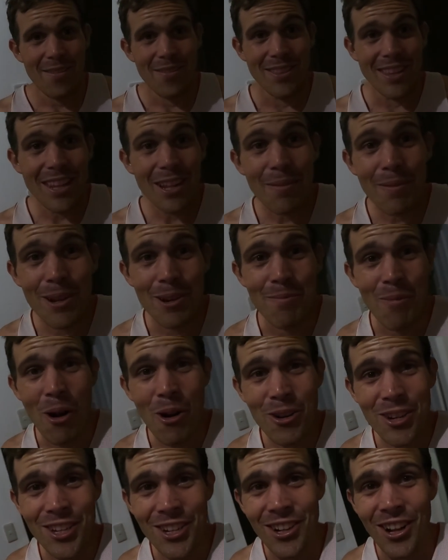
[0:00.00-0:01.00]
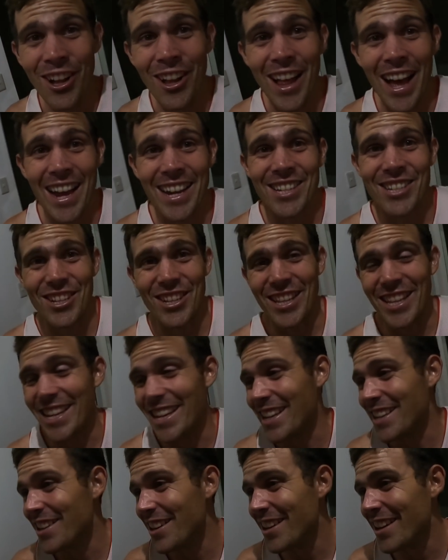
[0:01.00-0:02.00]
little bit emotional
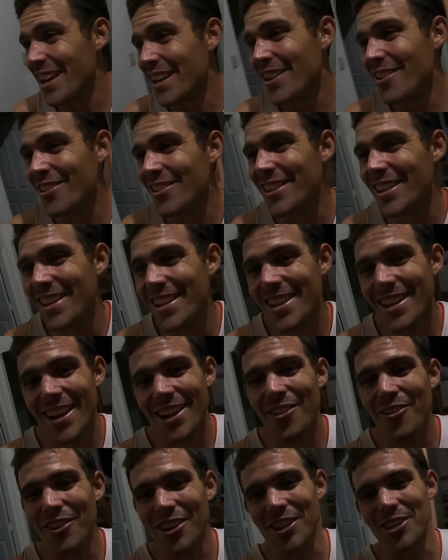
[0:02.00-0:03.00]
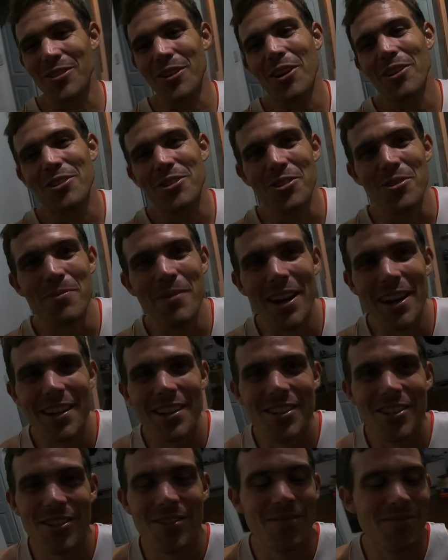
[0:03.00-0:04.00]
actually. I don't want to dwell too
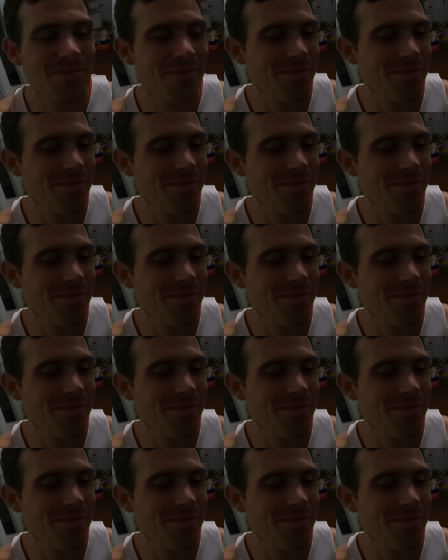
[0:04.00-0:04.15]
much.